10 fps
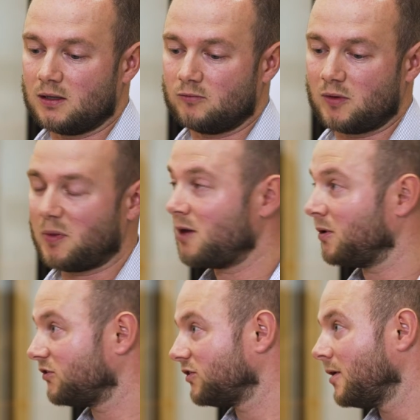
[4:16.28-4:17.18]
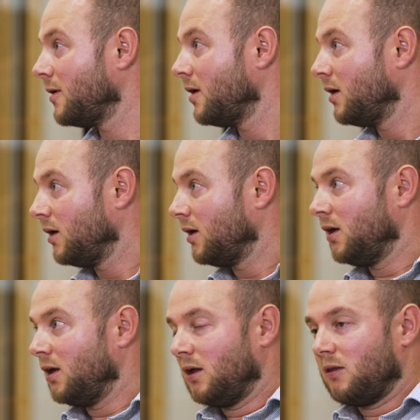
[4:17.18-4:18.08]
repayments. Mm-hmm.
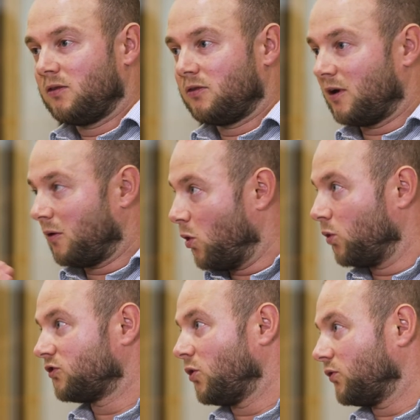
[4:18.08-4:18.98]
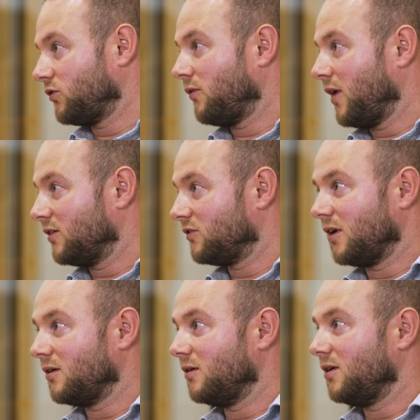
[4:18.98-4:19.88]
There are all sorts of things
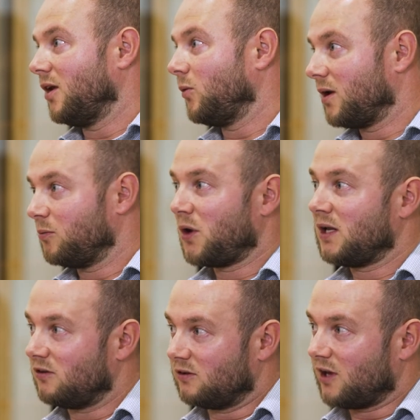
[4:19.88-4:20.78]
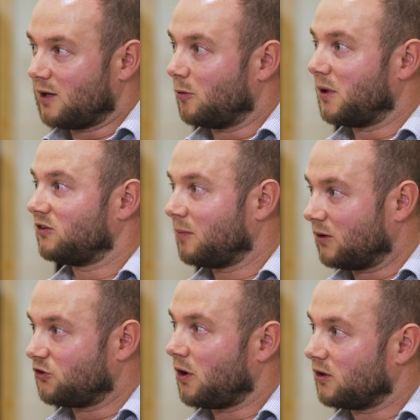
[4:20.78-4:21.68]
that, you know, we can bring to the table, but it's
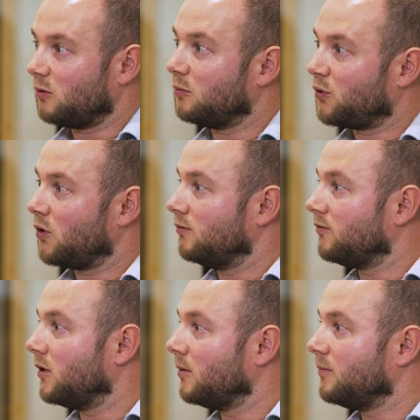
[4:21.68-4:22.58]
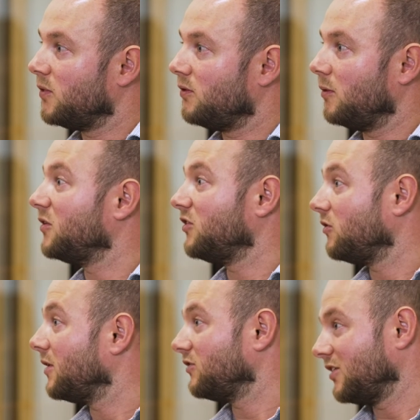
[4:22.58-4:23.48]
about trying to improve the
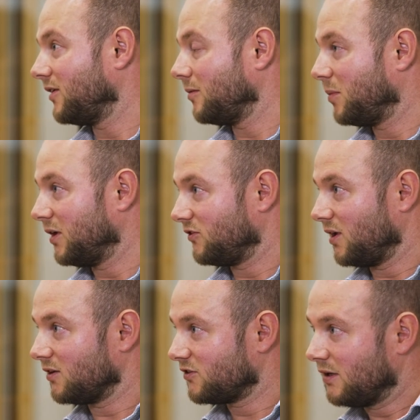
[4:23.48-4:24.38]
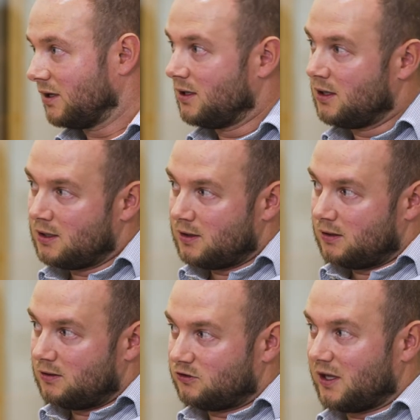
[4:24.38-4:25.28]
position of the existing business.
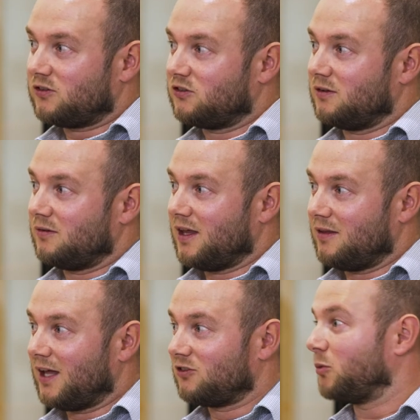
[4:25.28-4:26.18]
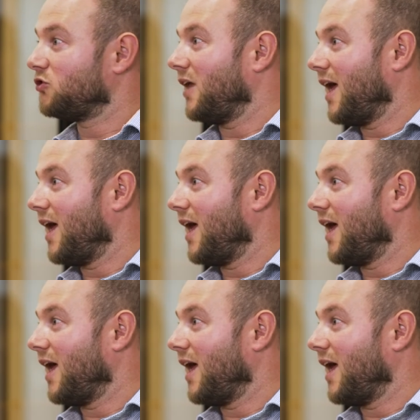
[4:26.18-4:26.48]
So that's option